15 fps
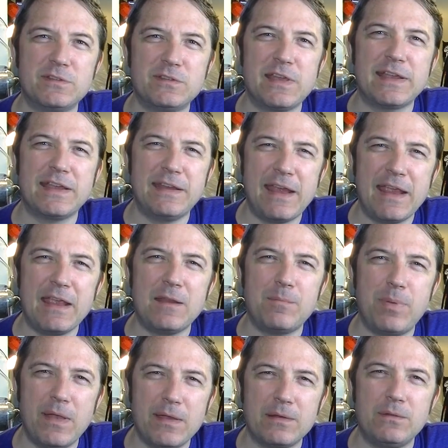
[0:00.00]
secondhand
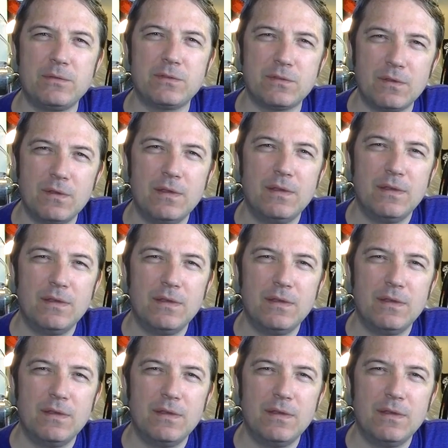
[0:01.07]
pedals